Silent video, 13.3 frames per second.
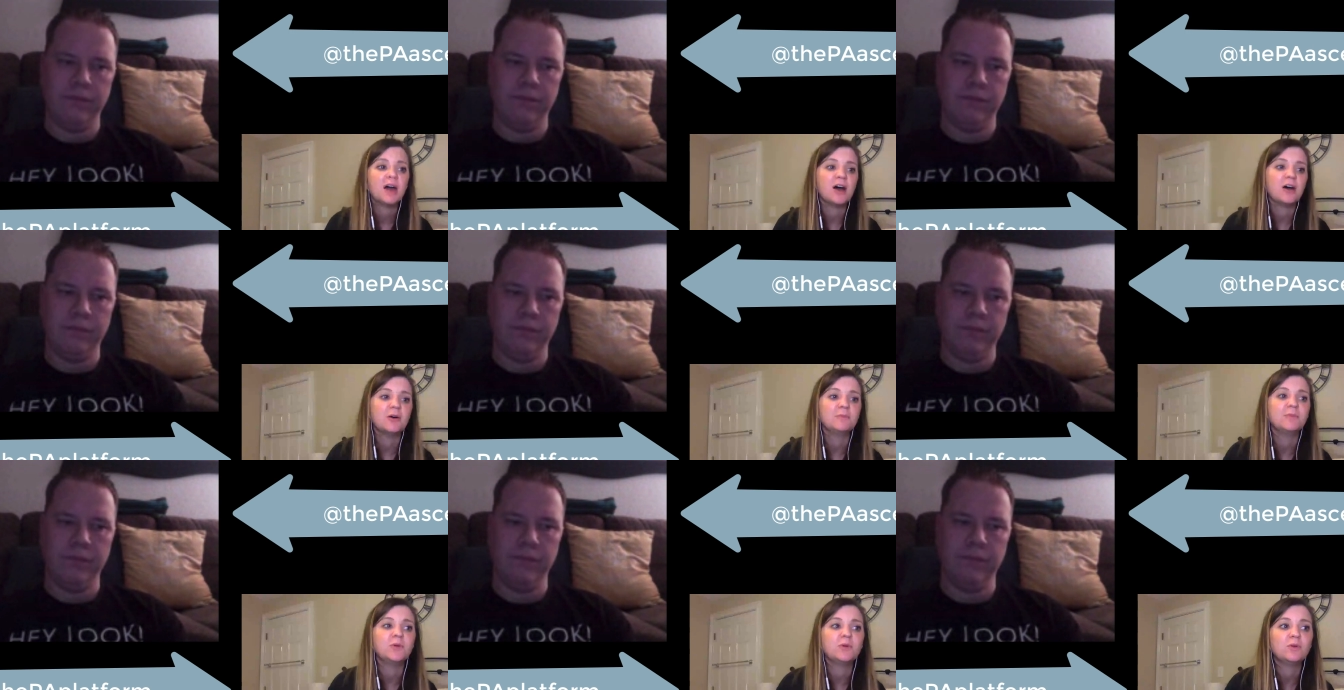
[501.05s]

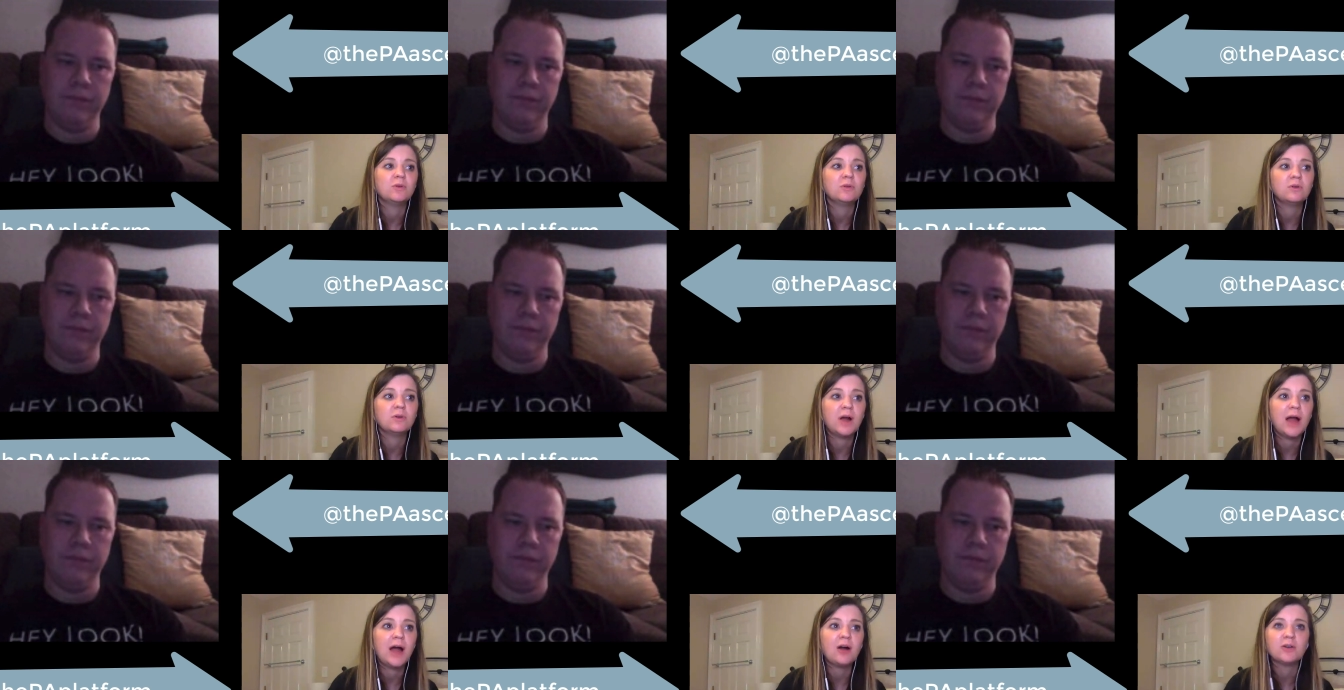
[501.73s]
Speaker 1: um,
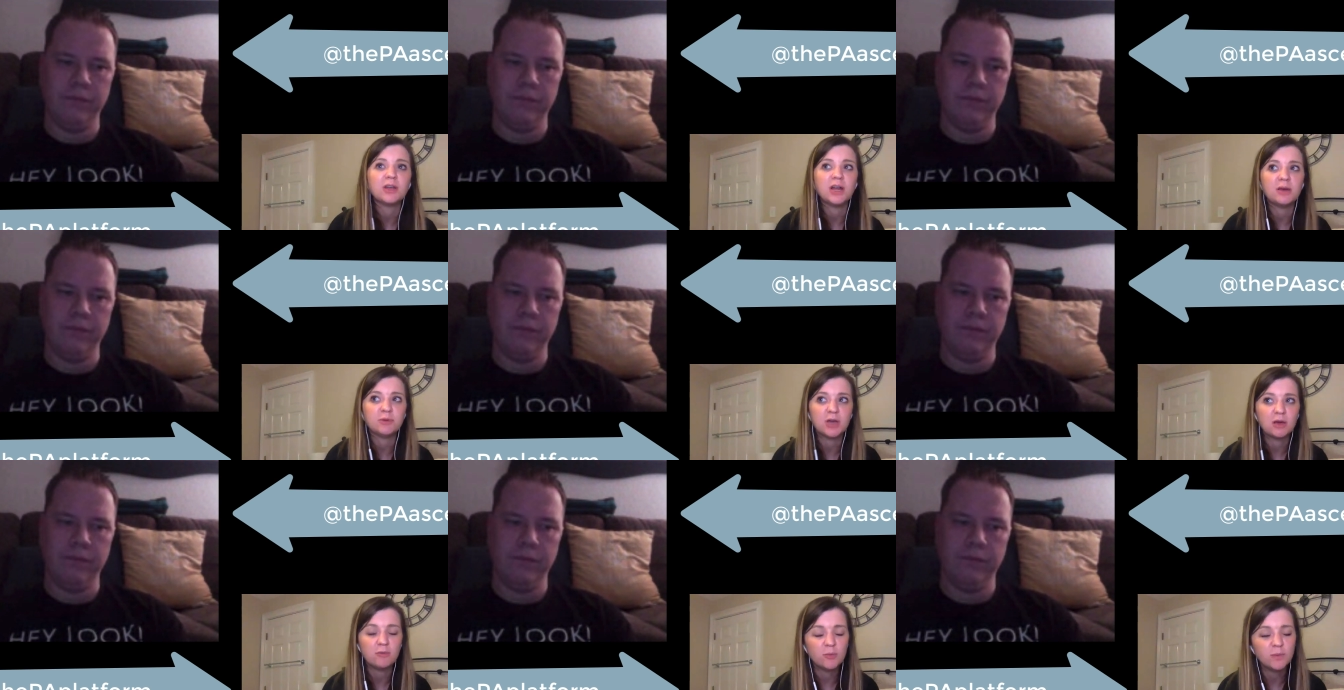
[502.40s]
how can I
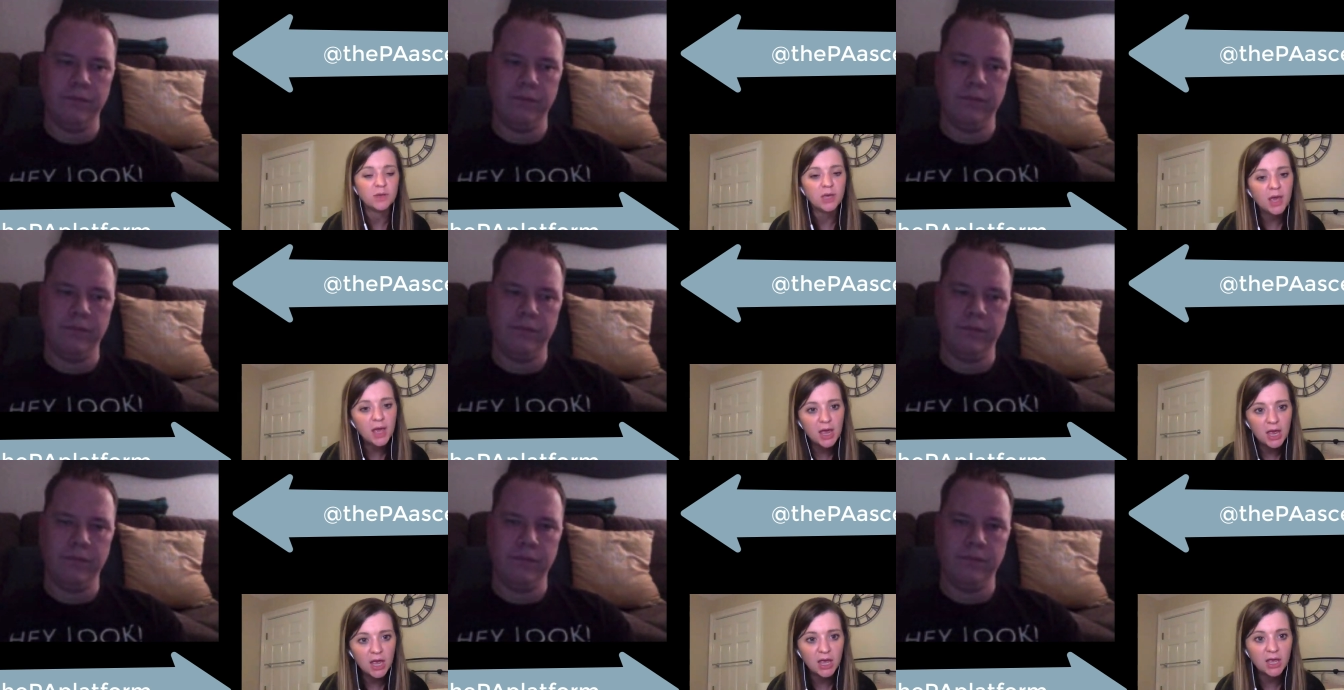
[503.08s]
become a P
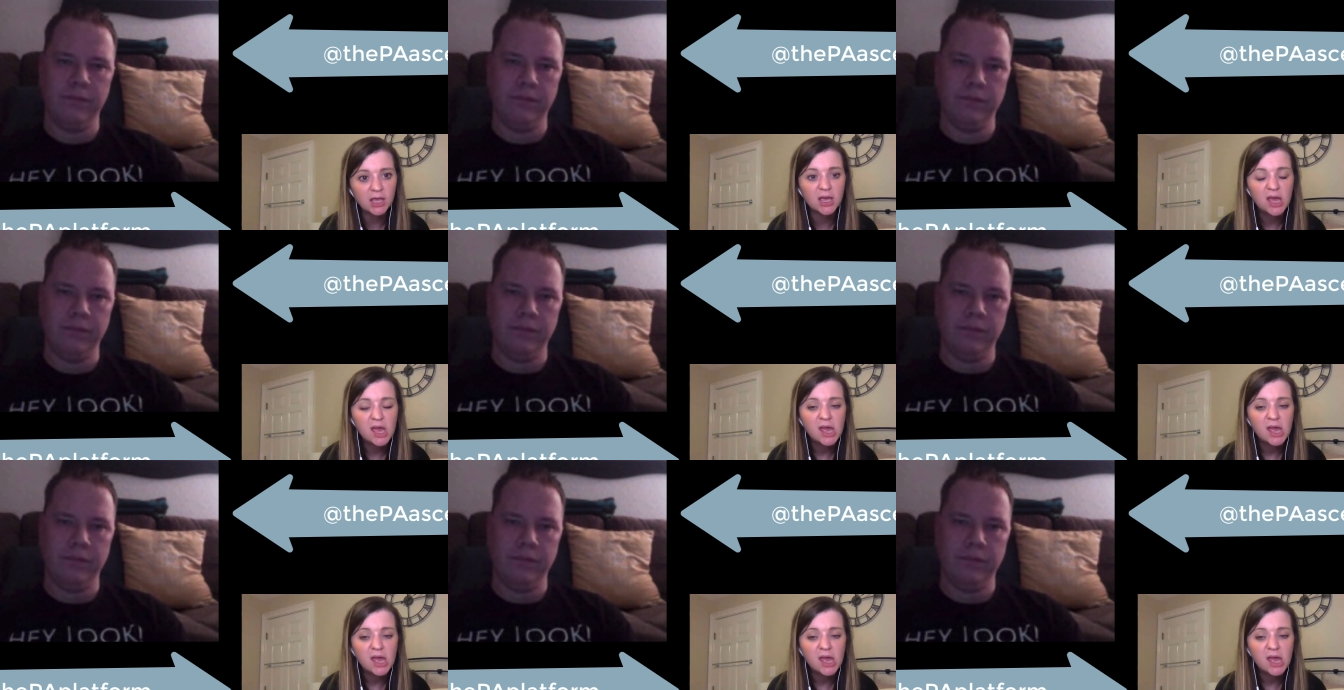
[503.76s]
A?